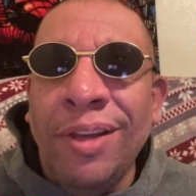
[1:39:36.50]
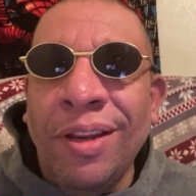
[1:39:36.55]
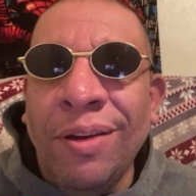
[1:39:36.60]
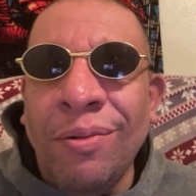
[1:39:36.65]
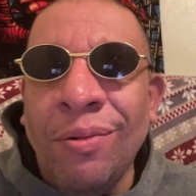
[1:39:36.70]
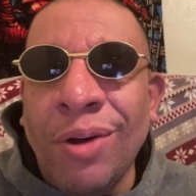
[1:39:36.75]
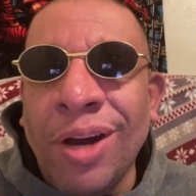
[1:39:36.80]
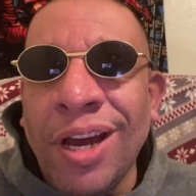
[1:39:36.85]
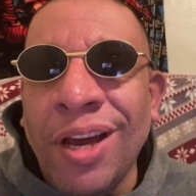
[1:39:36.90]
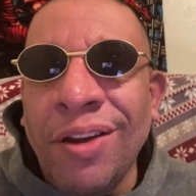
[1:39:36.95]
a
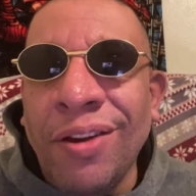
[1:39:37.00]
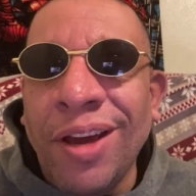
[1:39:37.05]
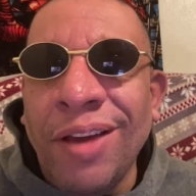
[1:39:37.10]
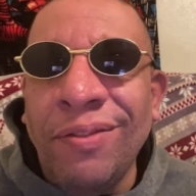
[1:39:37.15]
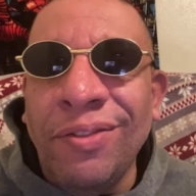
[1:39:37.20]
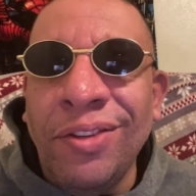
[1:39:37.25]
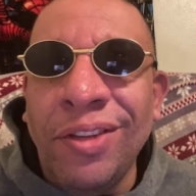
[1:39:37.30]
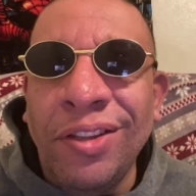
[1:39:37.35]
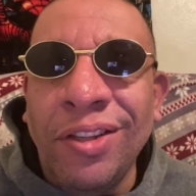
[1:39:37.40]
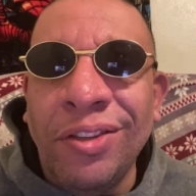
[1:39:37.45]
while. I
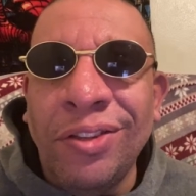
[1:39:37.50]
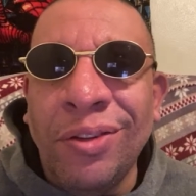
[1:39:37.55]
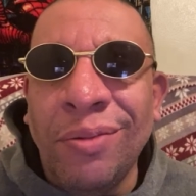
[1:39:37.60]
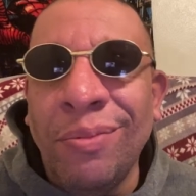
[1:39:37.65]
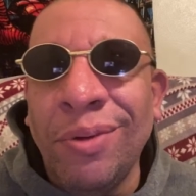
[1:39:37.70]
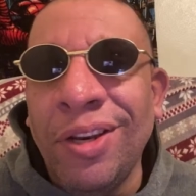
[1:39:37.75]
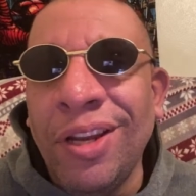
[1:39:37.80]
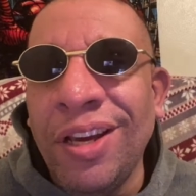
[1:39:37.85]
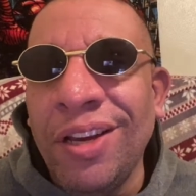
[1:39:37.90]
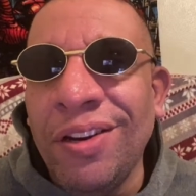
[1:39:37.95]
haven't seen The
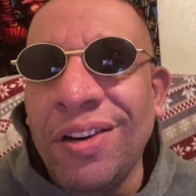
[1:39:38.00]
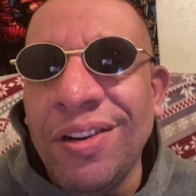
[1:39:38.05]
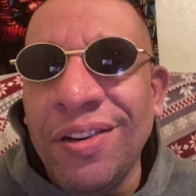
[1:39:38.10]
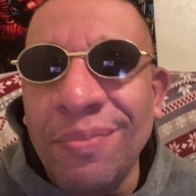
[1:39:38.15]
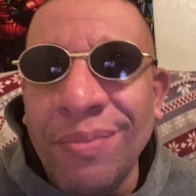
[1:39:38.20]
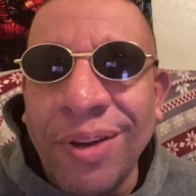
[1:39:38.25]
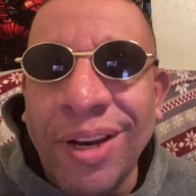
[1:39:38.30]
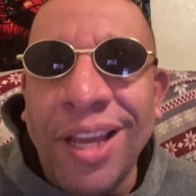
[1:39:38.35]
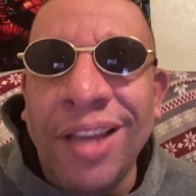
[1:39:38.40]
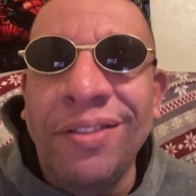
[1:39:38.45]
Terminator,
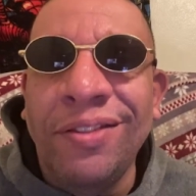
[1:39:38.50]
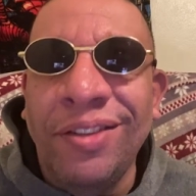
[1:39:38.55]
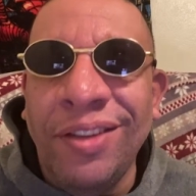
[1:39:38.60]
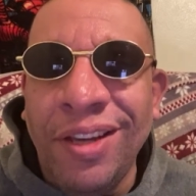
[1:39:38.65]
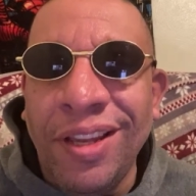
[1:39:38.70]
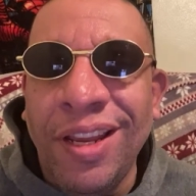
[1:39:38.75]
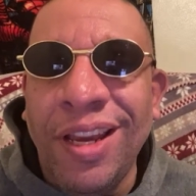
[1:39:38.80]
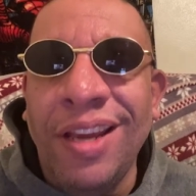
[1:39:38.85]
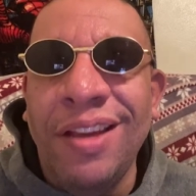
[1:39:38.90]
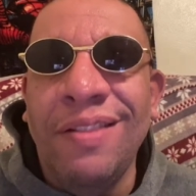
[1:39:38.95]
but I've
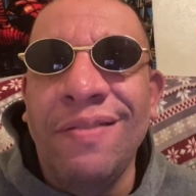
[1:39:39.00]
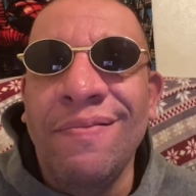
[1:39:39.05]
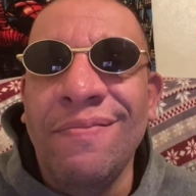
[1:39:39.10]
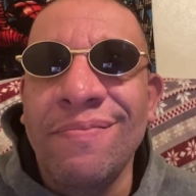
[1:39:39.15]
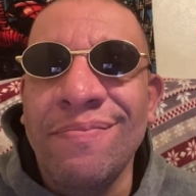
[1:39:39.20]
seen it.